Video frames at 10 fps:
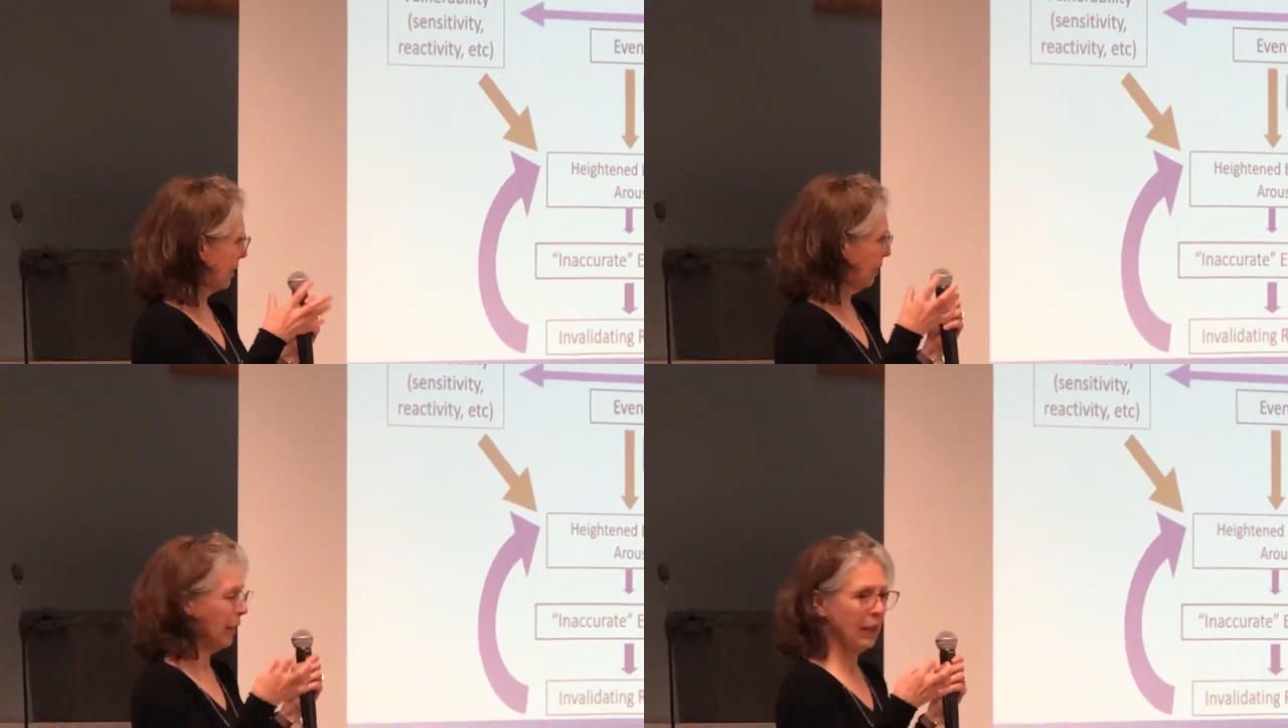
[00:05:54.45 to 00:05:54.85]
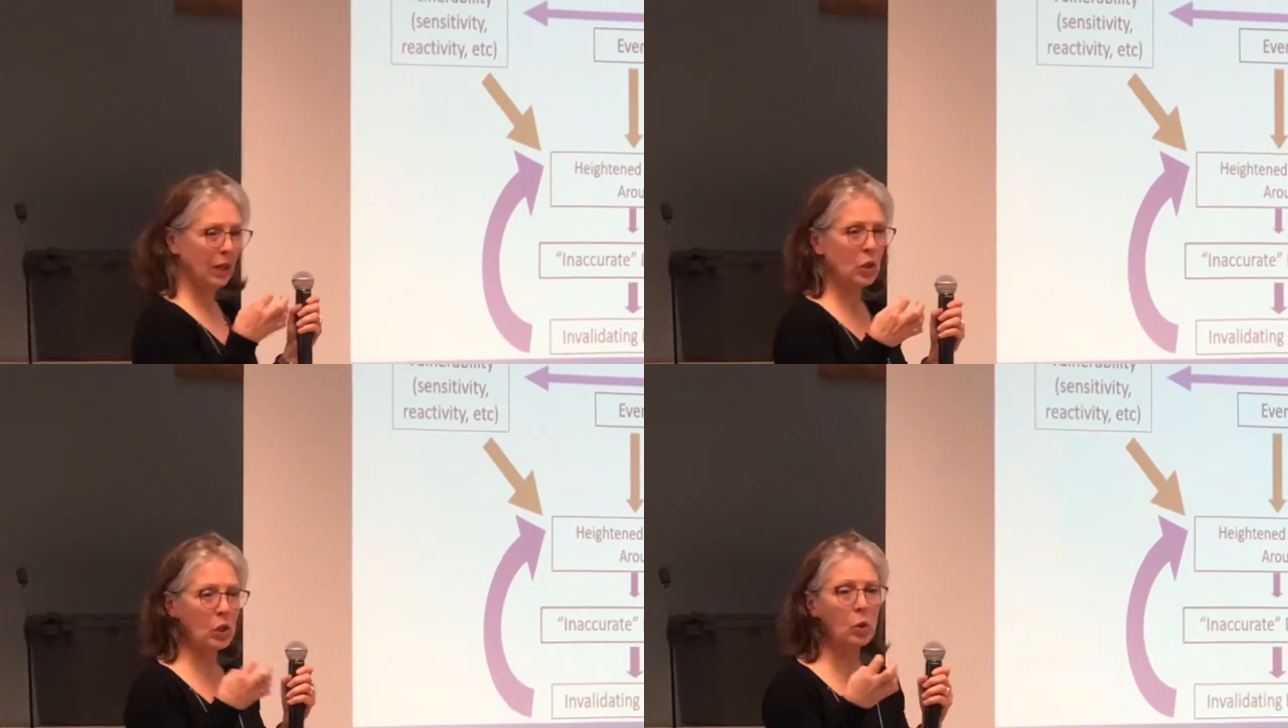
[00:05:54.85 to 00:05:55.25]
little
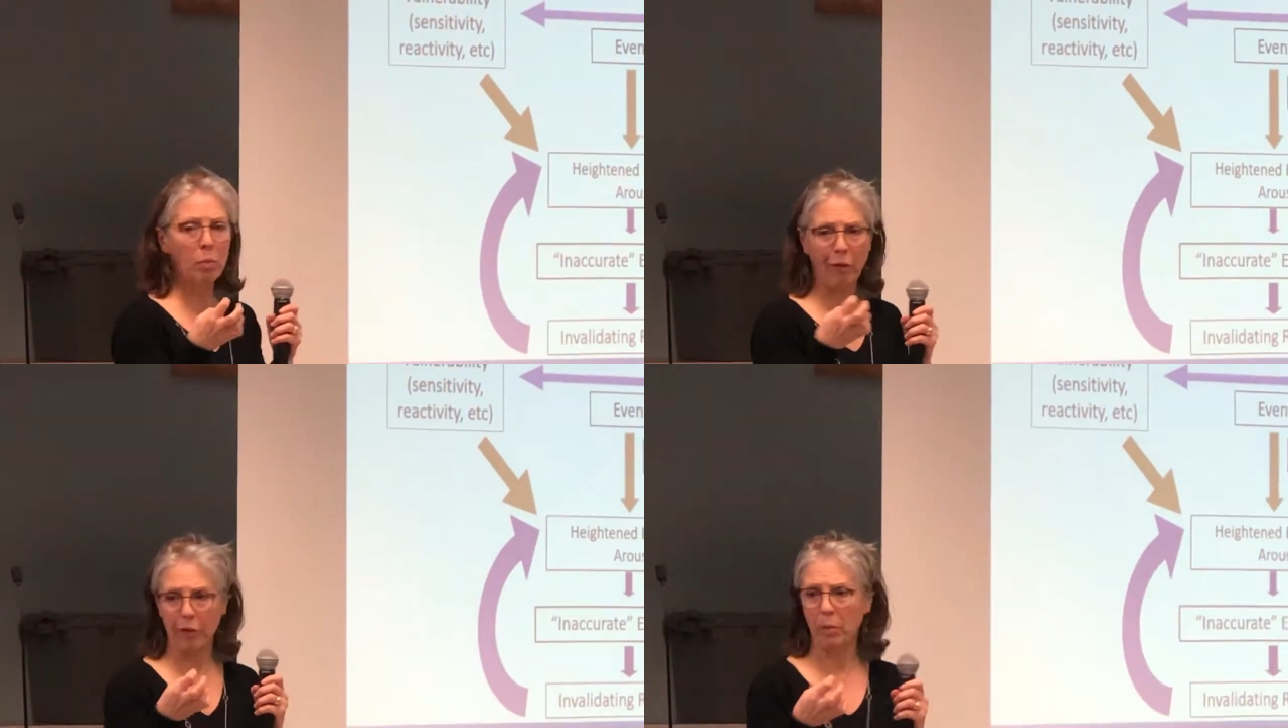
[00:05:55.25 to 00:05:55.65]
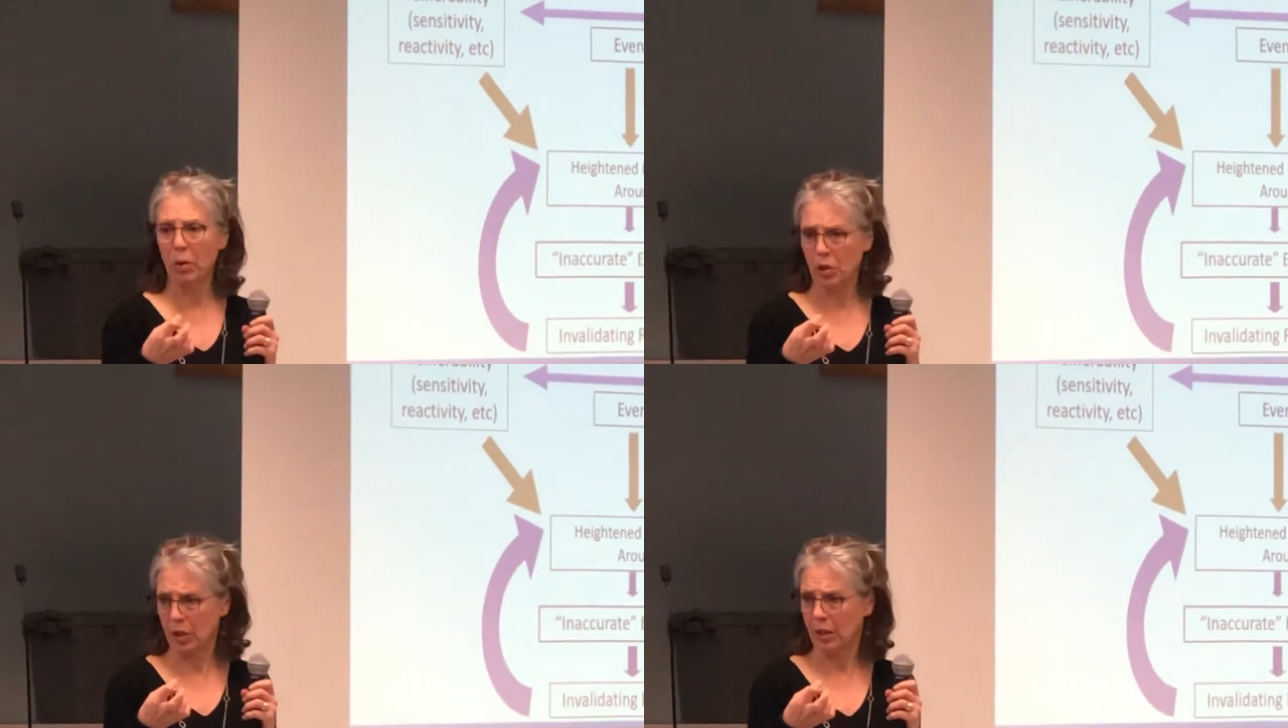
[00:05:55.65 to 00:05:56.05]
soup of
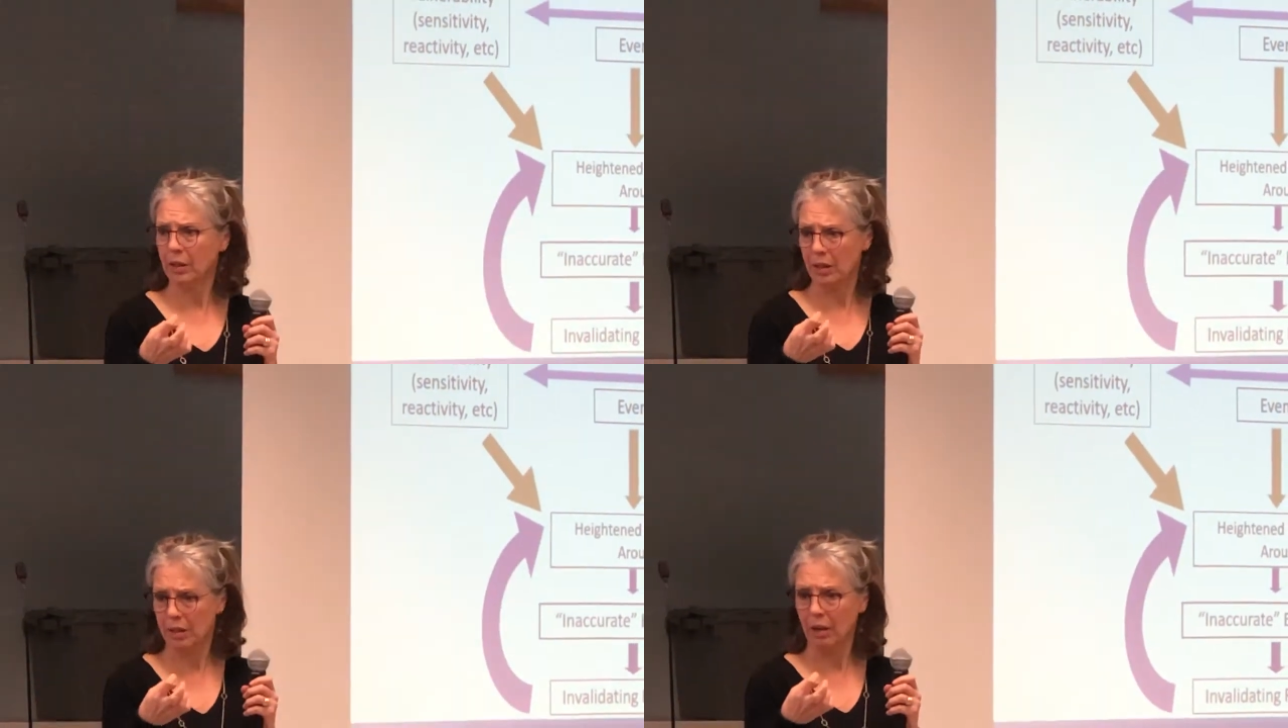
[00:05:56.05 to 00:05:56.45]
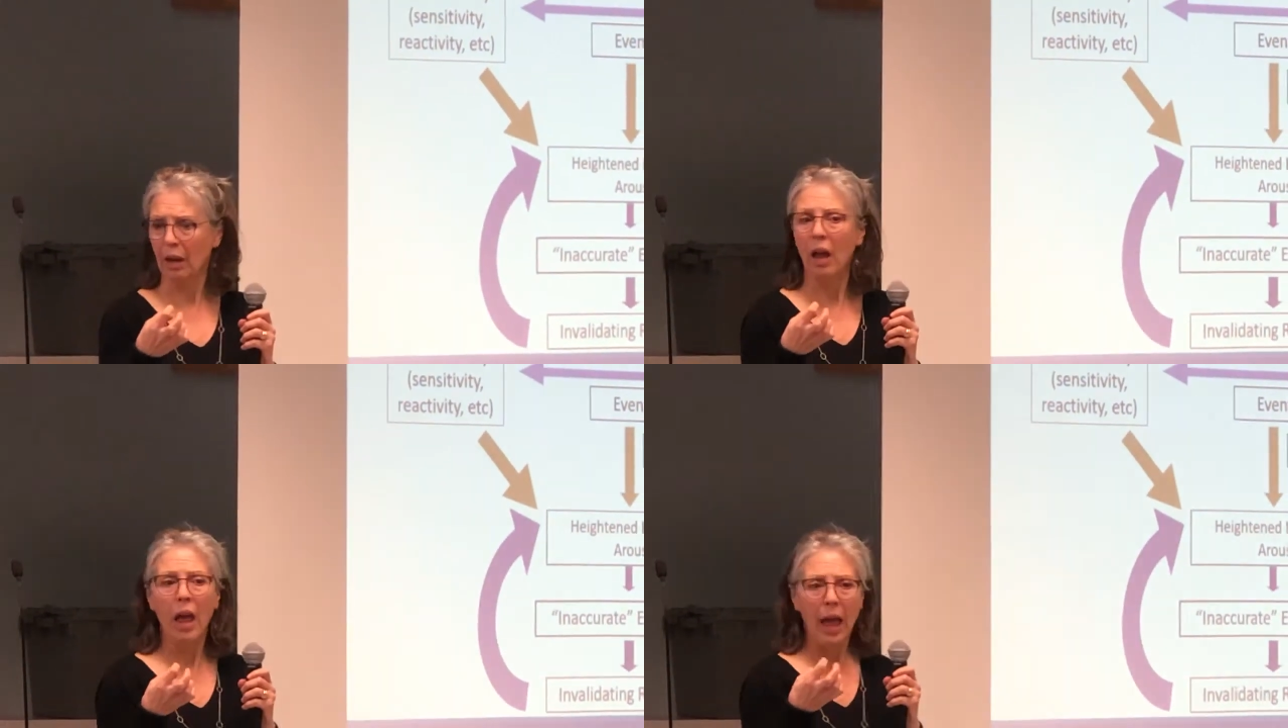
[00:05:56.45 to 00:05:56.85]
emotions,
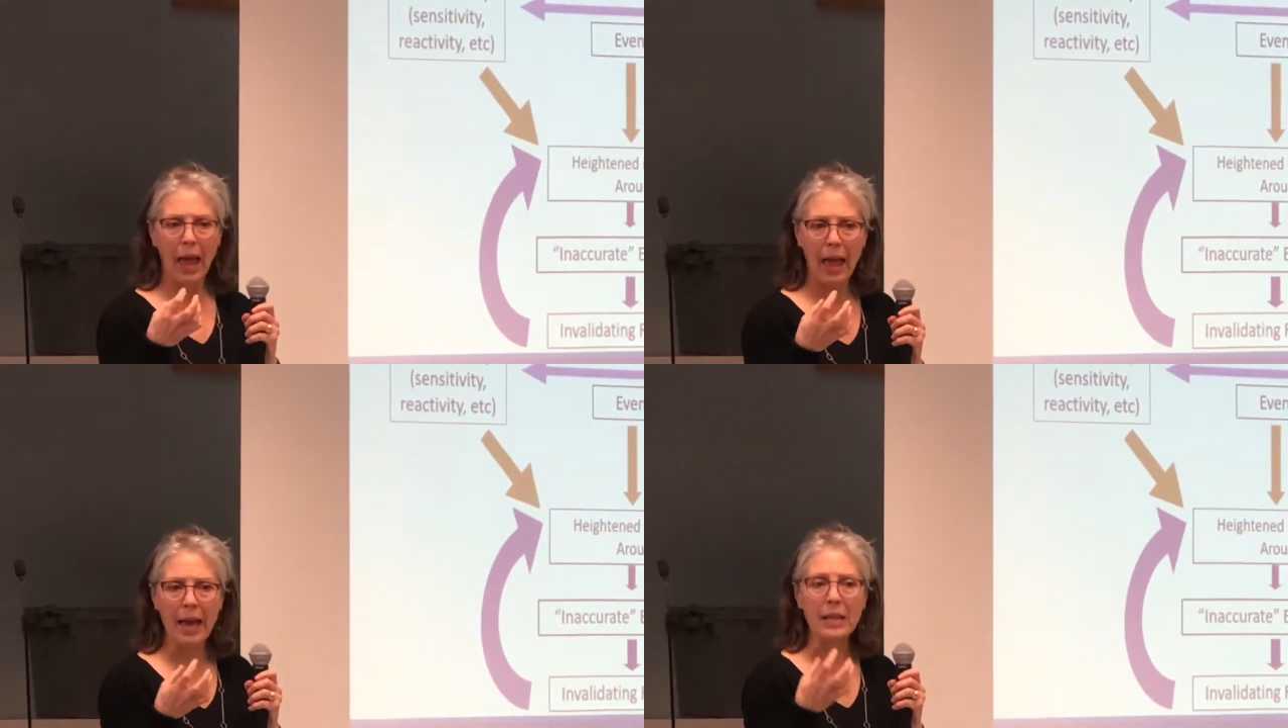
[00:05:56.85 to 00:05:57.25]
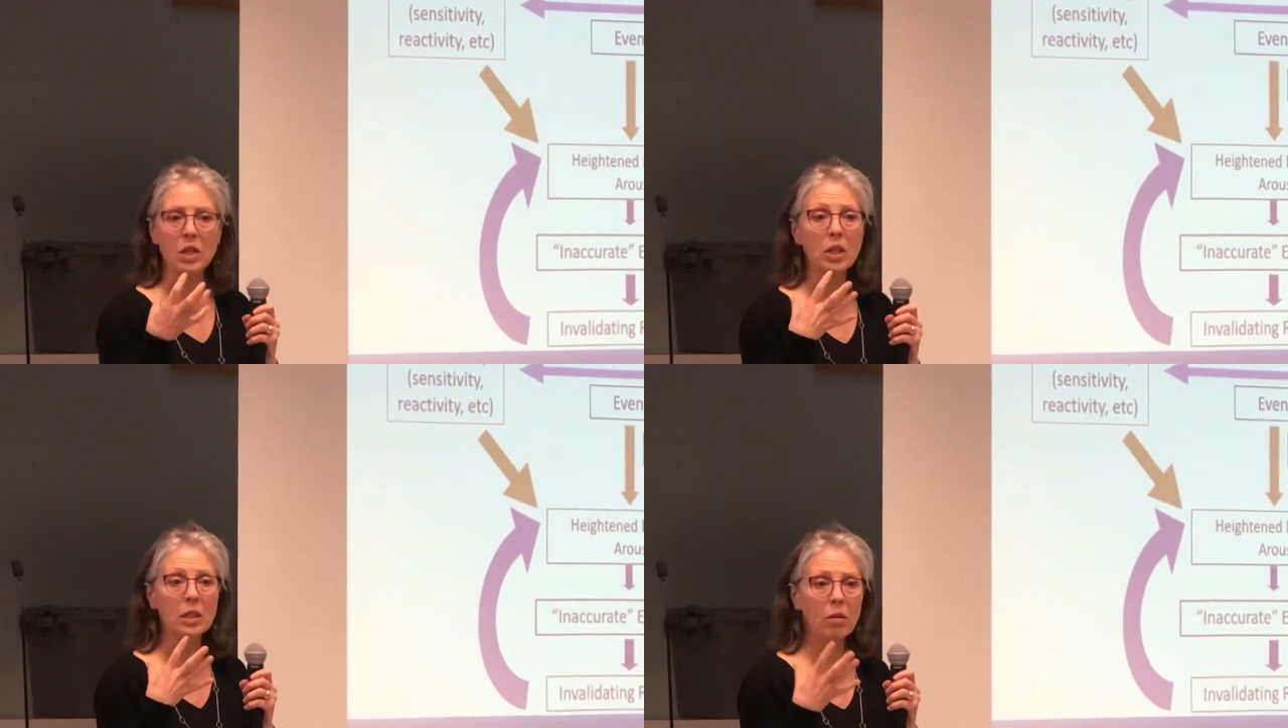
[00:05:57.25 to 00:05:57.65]
and
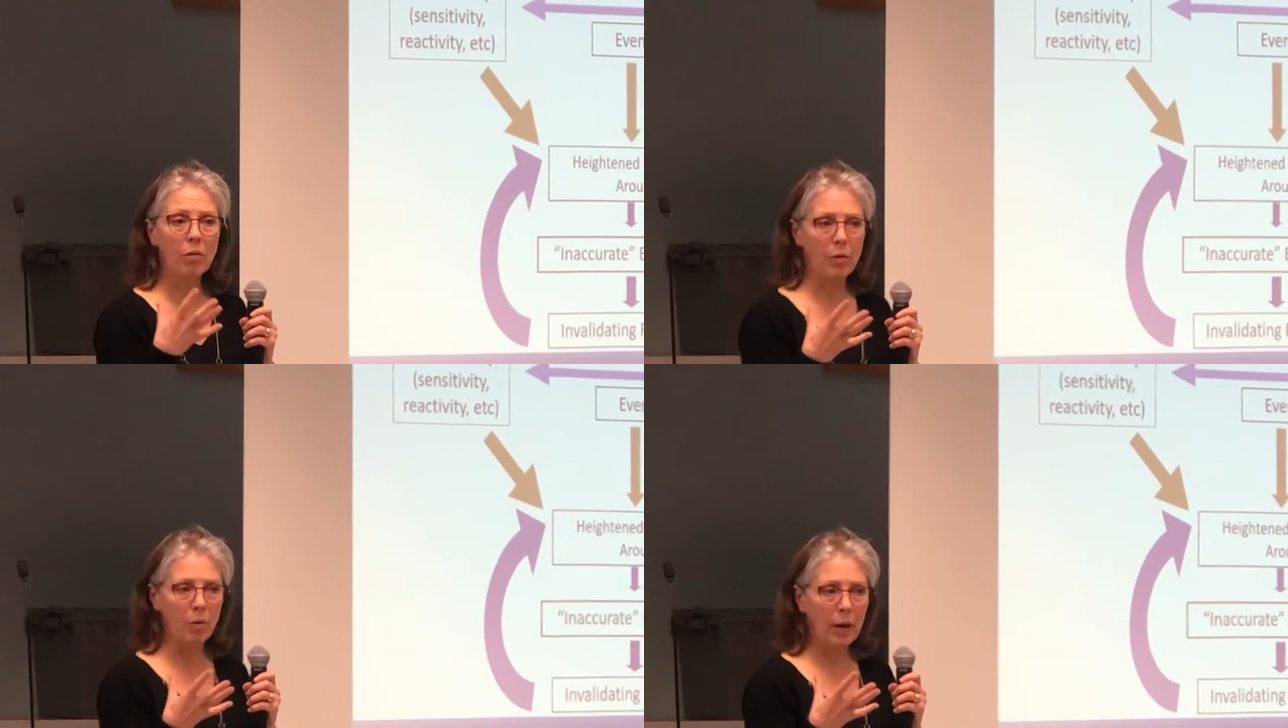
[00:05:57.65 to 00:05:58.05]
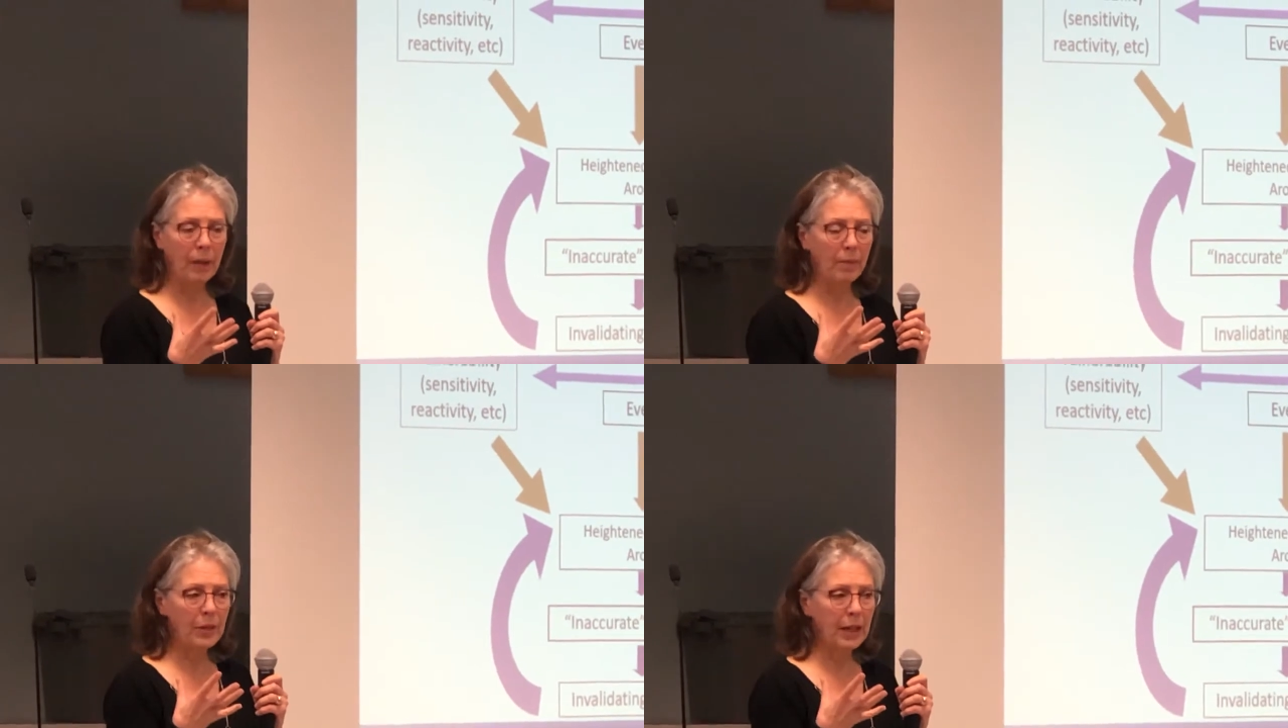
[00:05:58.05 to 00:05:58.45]
she's overwhelmed.